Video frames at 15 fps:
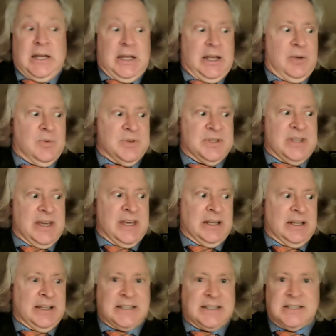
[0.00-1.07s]
He was then
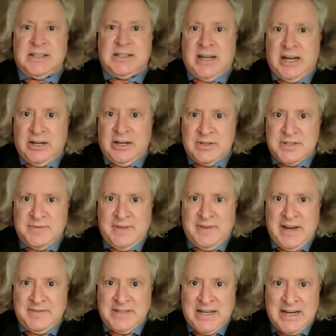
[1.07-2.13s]
elected to Congress
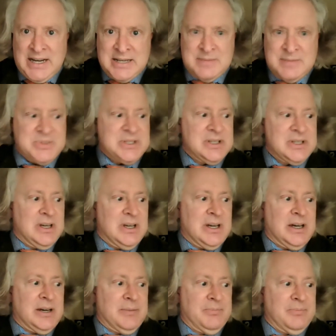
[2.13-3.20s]
5 times,
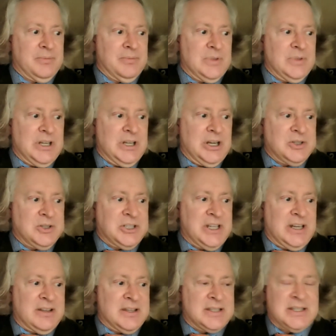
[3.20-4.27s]

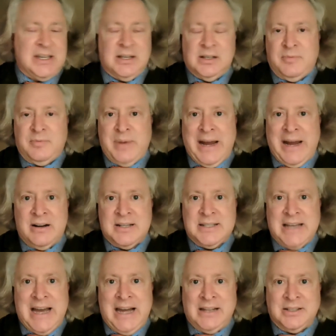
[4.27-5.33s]
negotiated the sale of Paris
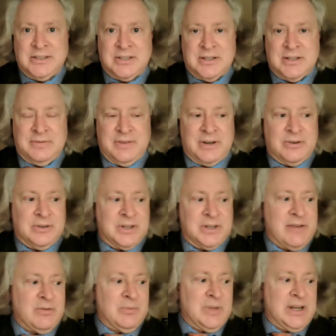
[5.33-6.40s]
Island to the federal
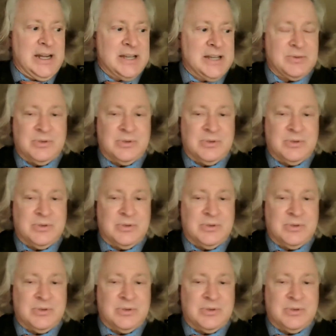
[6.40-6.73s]
government as a